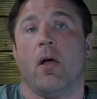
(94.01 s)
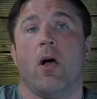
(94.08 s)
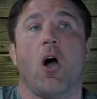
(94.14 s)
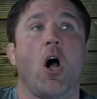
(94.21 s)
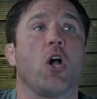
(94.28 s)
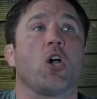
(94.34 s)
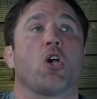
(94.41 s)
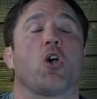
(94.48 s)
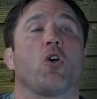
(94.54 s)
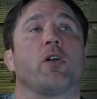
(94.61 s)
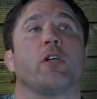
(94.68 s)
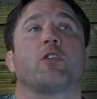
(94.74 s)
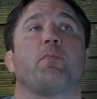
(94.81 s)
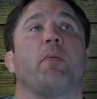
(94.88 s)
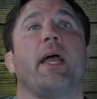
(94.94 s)
on
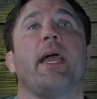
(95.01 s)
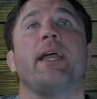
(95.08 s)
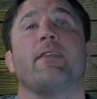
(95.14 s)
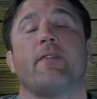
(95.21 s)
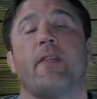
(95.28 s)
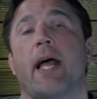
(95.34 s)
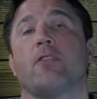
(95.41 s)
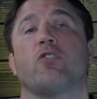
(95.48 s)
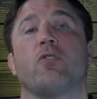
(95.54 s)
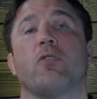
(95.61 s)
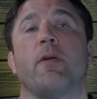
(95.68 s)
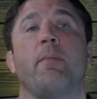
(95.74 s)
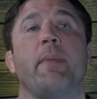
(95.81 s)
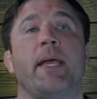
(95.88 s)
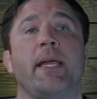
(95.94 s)
Curtis Blaydes, that's going
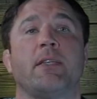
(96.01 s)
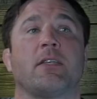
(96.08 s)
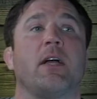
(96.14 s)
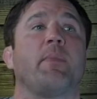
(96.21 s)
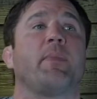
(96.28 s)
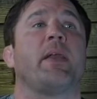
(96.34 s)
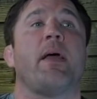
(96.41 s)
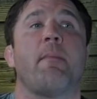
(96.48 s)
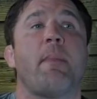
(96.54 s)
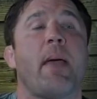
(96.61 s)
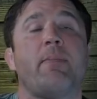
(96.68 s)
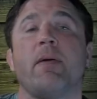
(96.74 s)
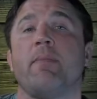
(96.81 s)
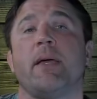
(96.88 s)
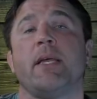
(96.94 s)
to mean something and
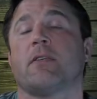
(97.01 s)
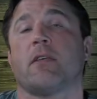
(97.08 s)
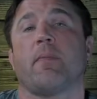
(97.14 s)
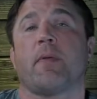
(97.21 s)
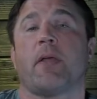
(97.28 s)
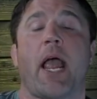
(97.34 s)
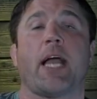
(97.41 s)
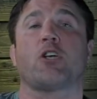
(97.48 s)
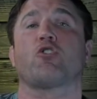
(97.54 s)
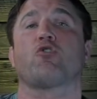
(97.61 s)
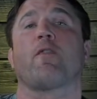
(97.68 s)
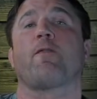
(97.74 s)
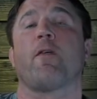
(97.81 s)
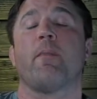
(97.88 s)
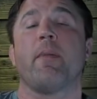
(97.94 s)
maybe mean something
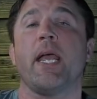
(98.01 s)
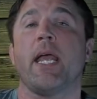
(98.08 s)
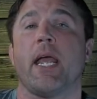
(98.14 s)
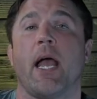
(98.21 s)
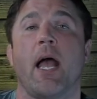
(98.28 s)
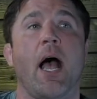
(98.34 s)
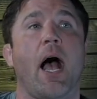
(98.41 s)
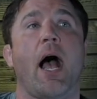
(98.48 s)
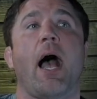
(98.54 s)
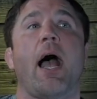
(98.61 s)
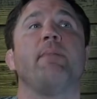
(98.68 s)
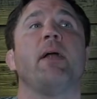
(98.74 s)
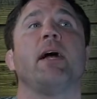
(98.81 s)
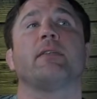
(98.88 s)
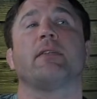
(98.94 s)
extra for me.
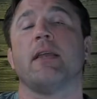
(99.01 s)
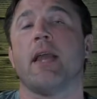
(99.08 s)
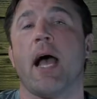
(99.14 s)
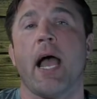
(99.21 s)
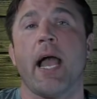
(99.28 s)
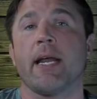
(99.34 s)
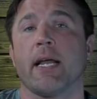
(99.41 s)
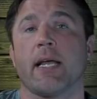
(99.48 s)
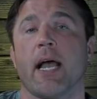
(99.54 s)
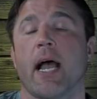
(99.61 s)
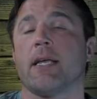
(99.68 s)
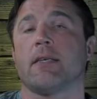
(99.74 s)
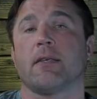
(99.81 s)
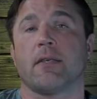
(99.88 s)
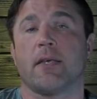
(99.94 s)
I'm not denying a
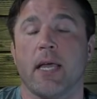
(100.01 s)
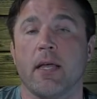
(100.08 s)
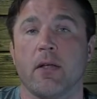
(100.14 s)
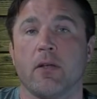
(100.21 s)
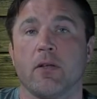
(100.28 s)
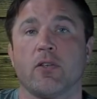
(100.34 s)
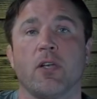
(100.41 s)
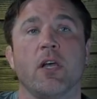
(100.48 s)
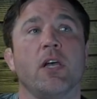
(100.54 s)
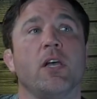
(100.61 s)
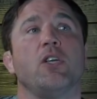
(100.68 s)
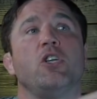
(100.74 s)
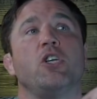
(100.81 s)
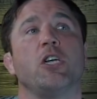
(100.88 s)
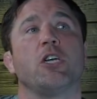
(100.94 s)
guy's skills
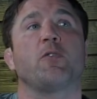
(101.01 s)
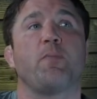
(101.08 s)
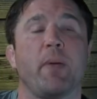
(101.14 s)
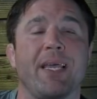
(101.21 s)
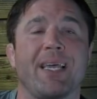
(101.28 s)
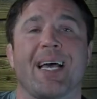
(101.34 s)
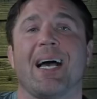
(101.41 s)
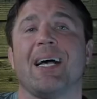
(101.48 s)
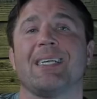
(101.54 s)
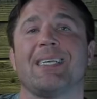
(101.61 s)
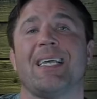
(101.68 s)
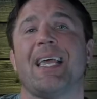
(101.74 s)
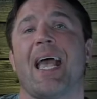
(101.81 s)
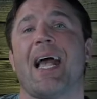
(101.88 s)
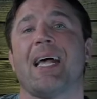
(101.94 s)
just because
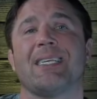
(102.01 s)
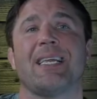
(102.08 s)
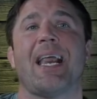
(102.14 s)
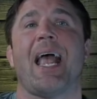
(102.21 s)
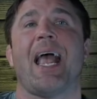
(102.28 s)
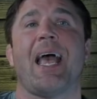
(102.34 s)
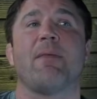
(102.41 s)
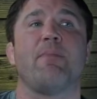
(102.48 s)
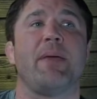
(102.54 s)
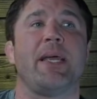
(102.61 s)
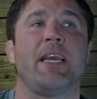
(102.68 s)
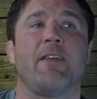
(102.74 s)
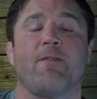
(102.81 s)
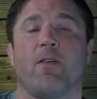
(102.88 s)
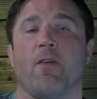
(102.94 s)
he hasn't had
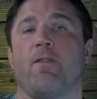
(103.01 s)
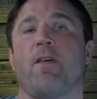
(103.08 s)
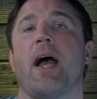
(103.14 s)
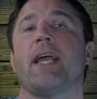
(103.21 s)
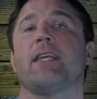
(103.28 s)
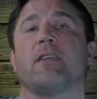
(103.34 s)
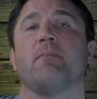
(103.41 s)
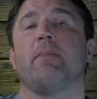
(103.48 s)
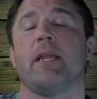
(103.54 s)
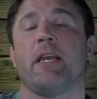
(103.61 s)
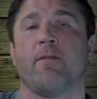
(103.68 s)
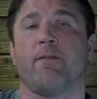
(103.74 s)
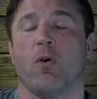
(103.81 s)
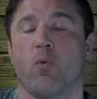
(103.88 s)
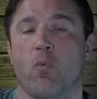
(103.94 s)
meaningful fights and
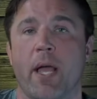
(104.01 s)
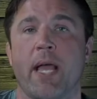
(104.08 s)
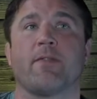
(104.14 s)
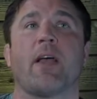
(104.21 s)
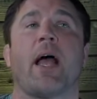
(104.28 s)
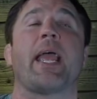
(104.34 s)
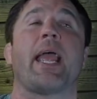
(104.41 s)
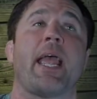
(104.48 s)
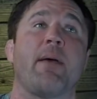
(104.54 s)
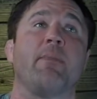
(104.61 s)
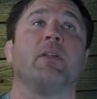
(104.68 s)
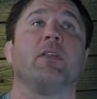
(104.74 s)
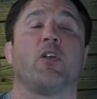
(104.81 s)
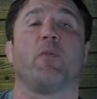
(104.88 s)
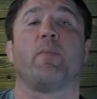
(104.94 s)
meaningful wins. I am
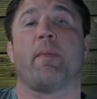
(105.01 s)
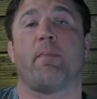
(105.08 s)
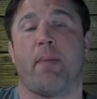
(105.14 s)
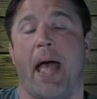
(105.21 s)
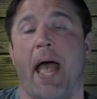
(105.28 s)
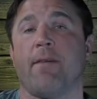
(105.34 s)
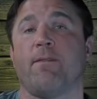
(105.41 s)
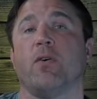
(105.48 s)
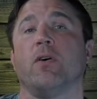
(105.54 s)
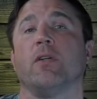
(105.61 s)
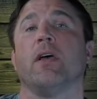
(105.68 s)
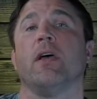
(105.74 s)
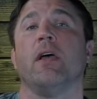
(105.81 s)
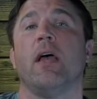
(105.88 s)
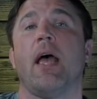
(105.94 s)
a little bit
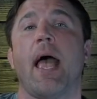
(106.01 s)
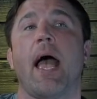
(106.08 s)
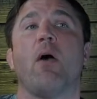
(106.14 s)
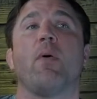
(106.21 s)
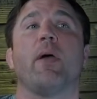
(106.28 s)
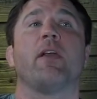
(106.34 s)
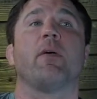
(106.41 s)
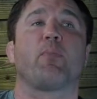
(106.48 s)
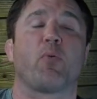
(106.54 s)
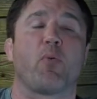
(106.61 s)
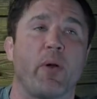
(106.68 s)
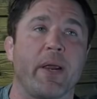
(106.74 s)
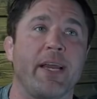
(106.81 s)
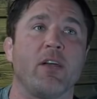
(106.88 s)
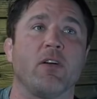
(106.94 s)
baffled how in a
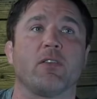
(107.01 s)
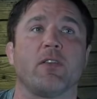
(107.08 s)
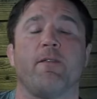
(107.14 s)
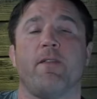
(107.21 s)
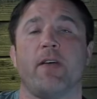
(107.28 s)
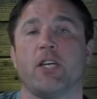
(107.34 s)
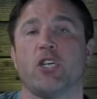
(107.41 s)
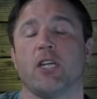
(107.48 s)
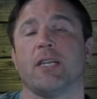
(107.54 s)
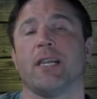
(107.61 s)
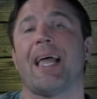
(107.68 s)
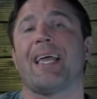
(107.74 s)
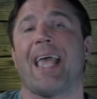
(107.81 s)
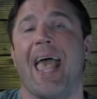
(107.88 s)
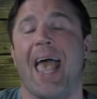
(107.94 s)
perennial division
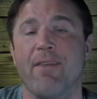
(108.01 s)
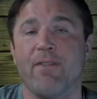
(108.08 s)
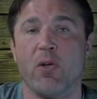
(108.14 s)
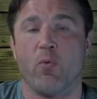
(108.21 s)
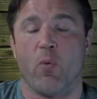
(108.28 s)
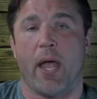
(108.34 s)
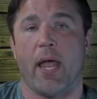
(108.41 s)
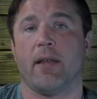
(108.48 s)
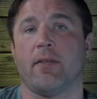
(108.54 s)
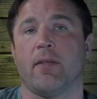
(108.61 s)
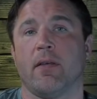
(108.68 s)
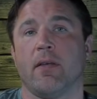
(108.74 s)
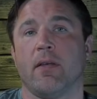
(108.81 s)
like heavyweight,